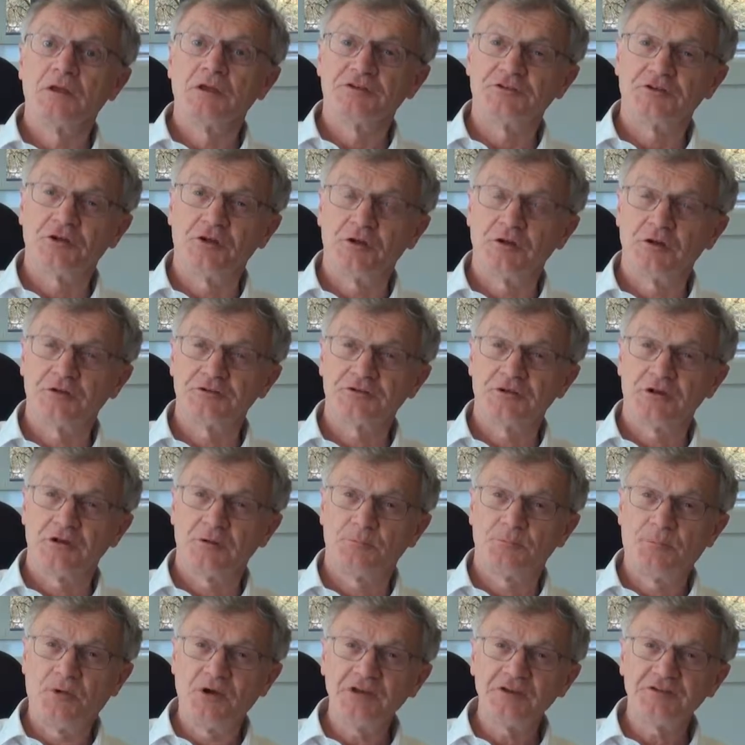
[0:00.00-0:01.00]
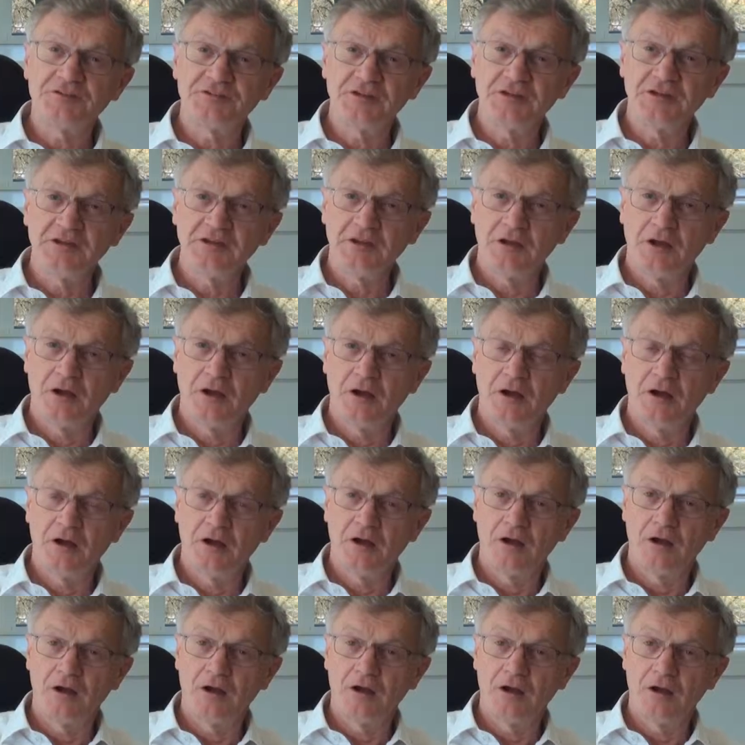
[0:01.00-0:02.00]
The policy
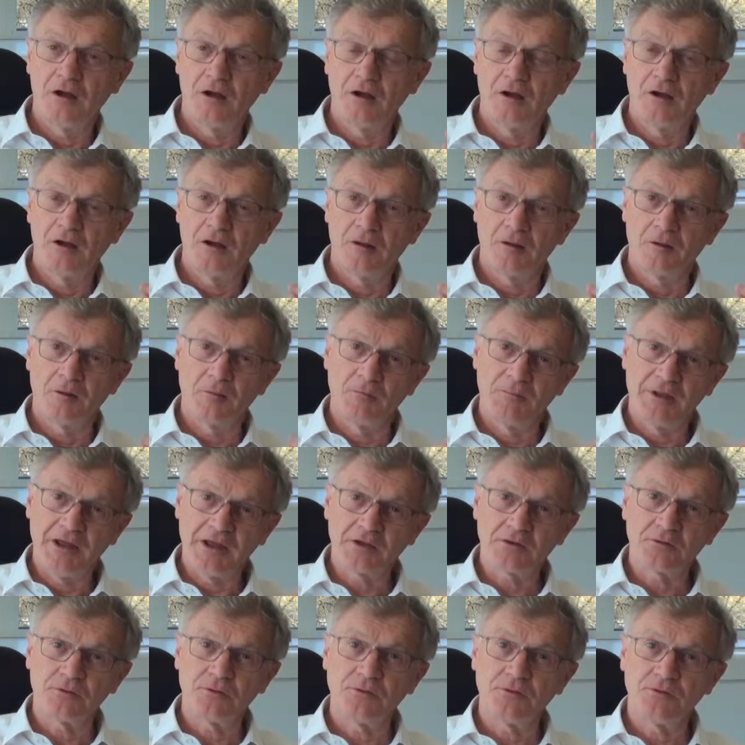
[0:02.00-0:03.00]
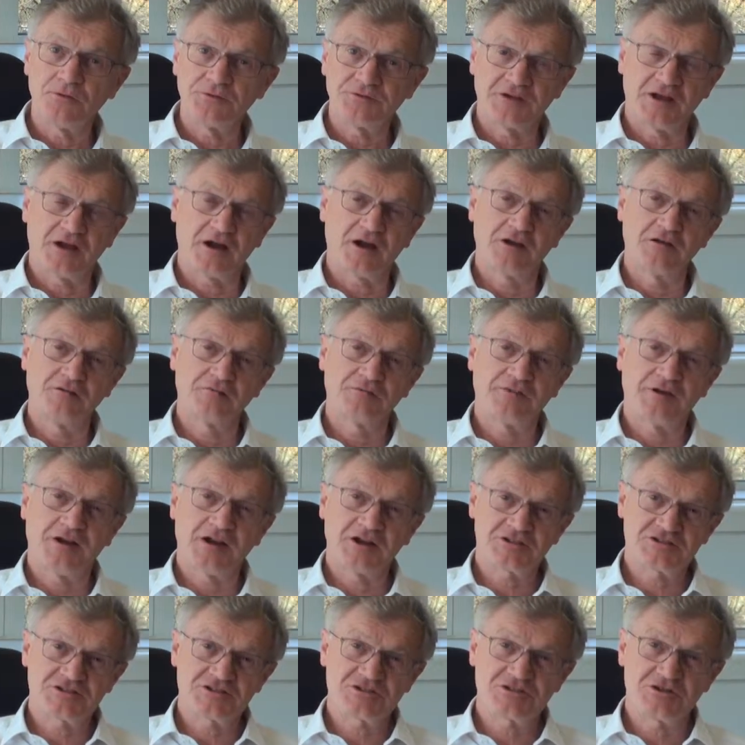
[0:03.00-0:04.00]
makers are in
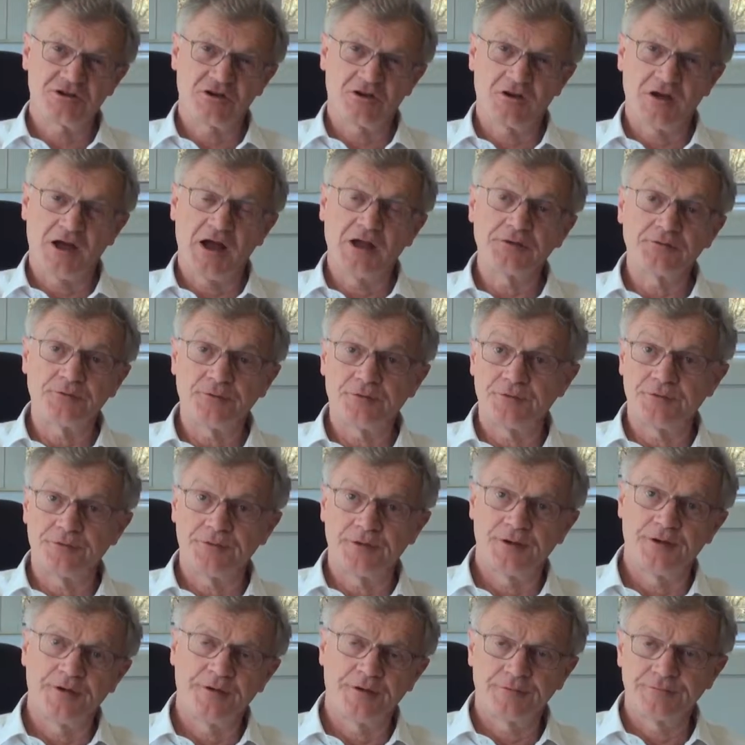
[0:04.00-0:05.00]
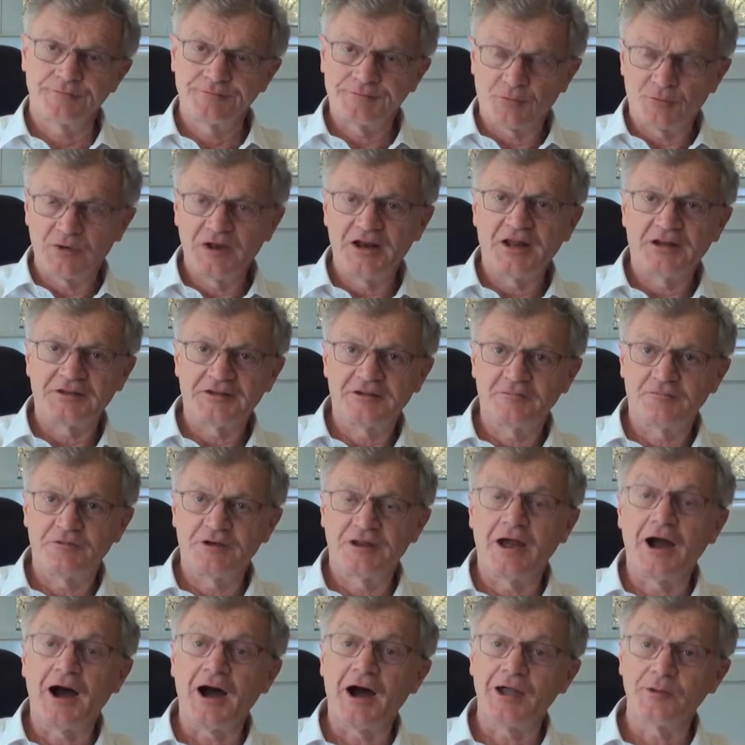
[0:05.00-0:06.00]
fact under
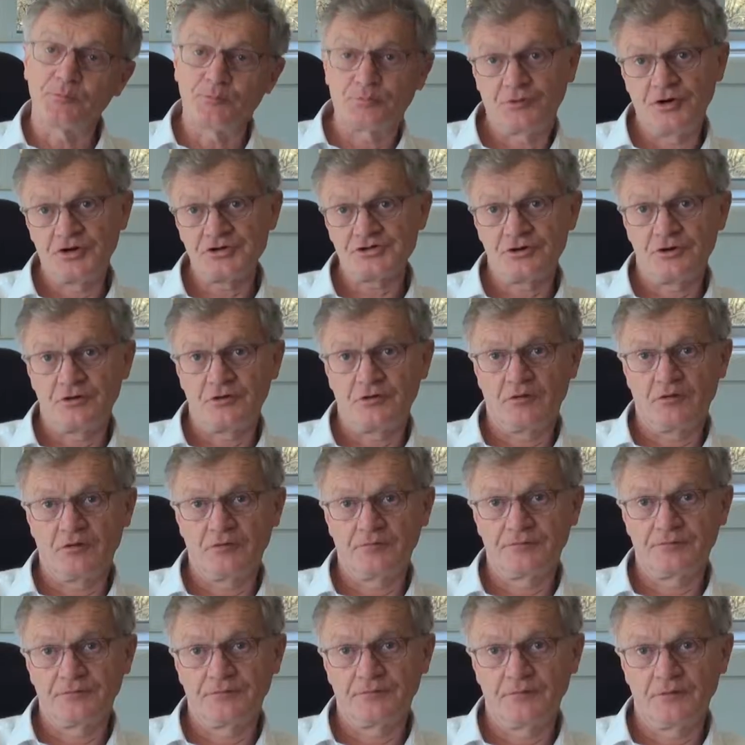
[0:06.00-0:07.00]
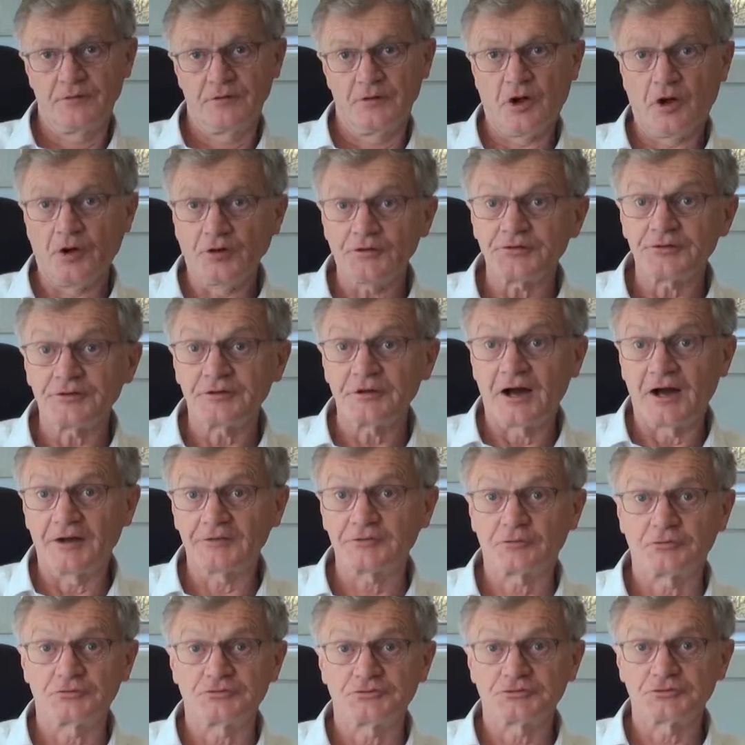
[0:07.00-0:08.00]
relatively high pressure of us
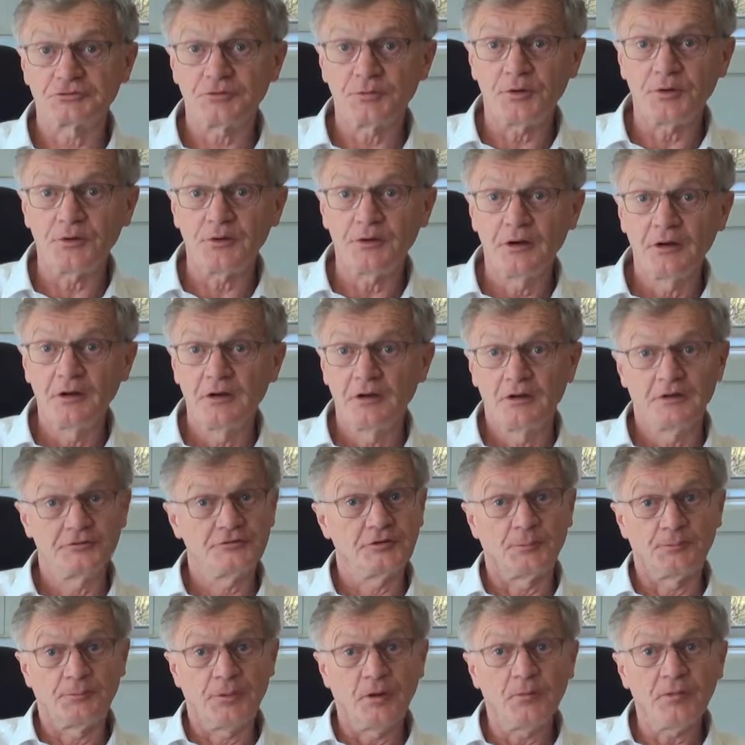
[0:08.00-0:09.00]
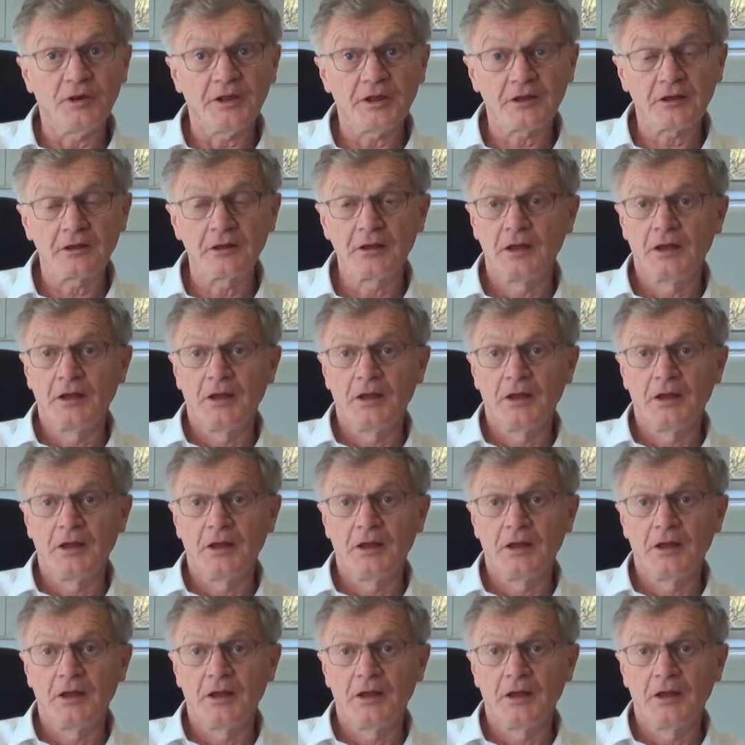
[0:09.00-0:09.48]
as consumers, the public,